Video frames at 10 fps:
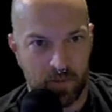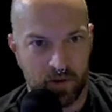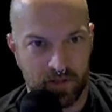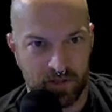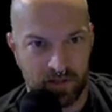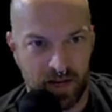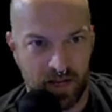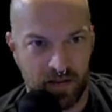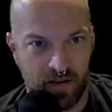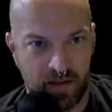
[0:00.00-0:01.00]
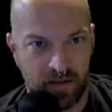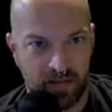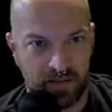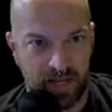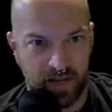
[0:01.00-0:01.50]
It's just kind of
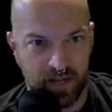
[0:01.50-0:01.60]
standing